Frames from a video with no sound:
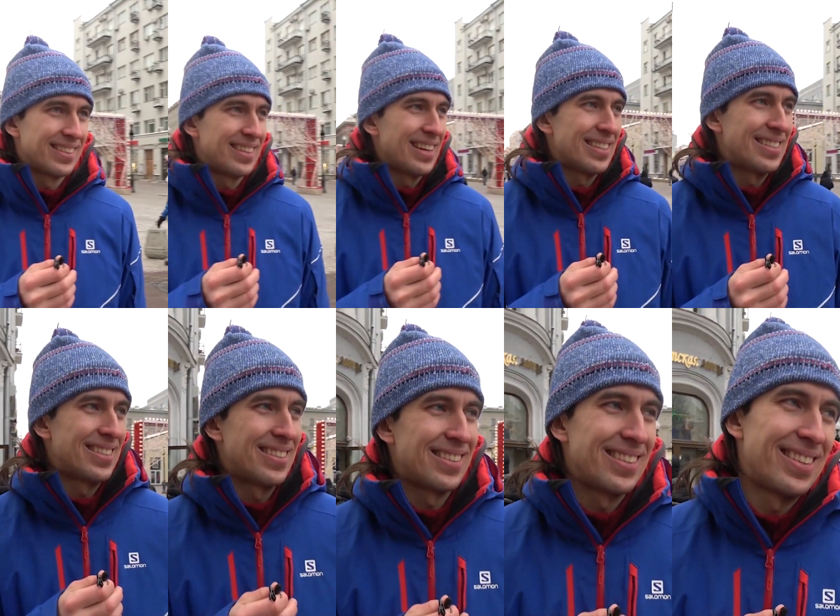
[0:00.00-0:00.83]

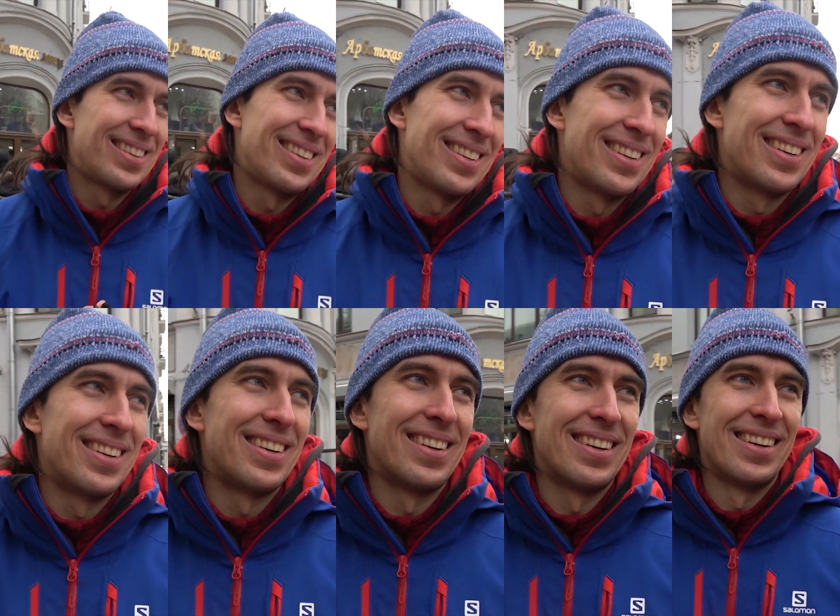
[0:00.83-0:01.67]
That's
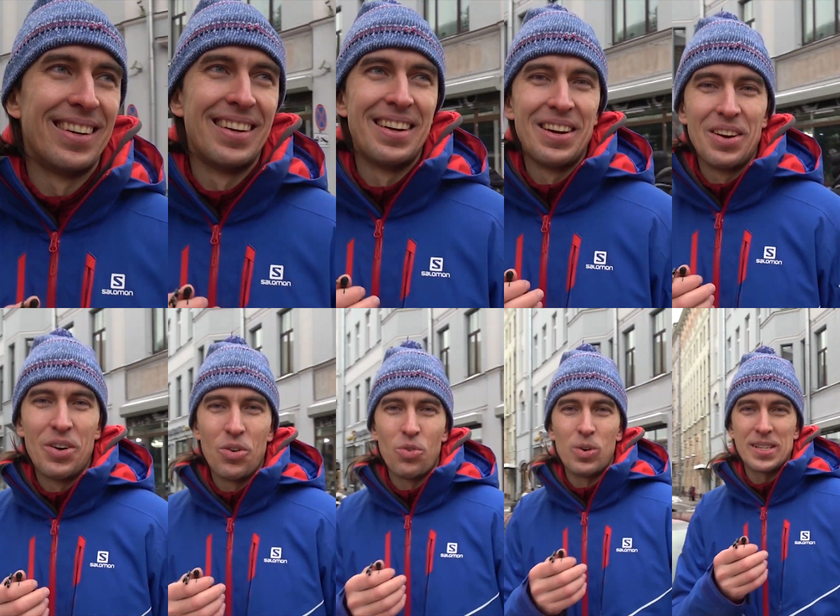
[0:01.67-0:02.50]

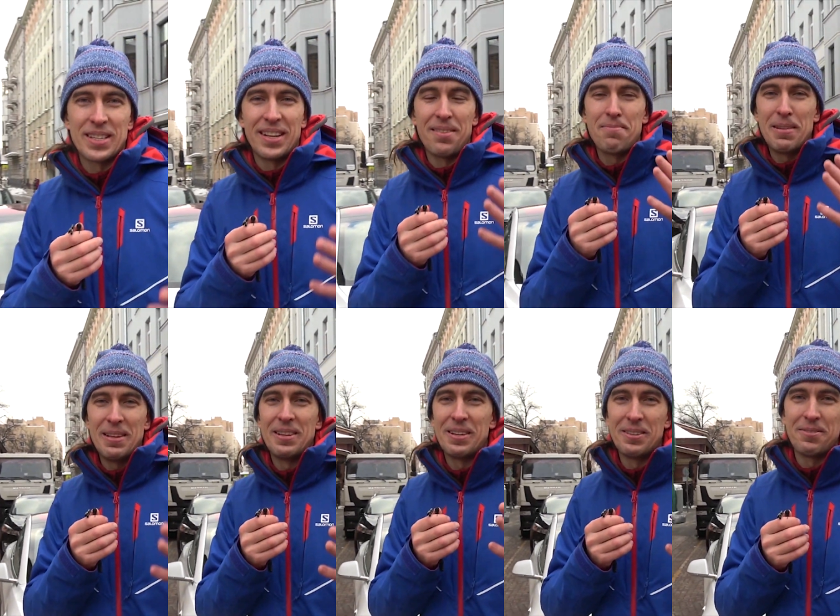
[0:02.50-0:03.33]
was an
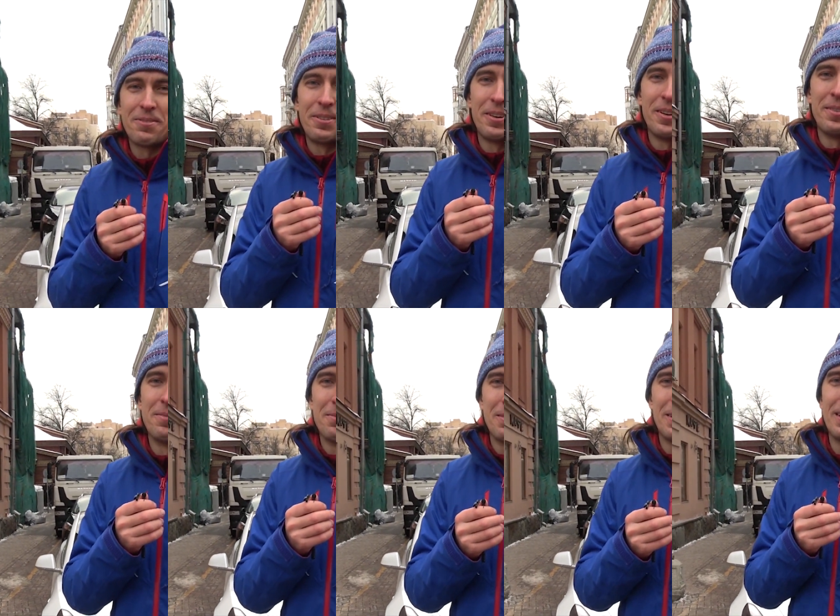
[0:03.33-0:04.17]
opinion
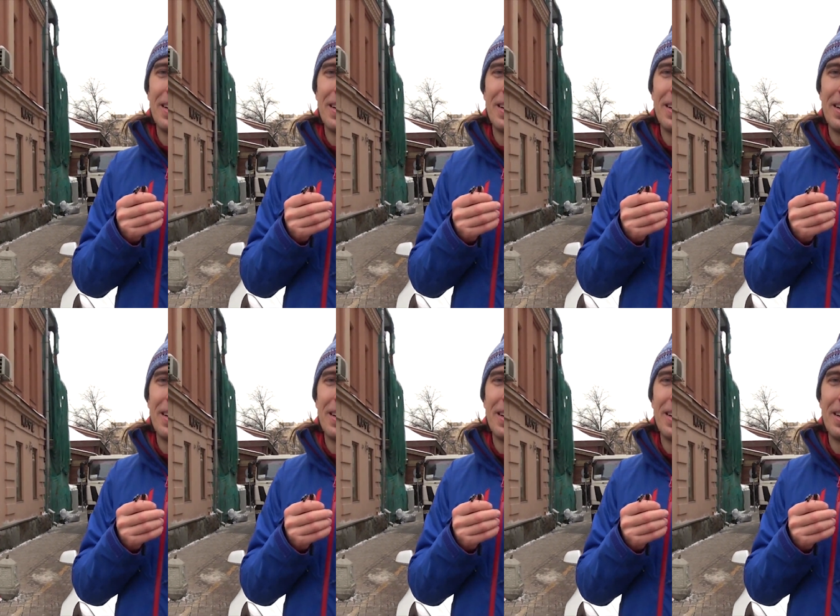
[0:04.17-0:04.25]
from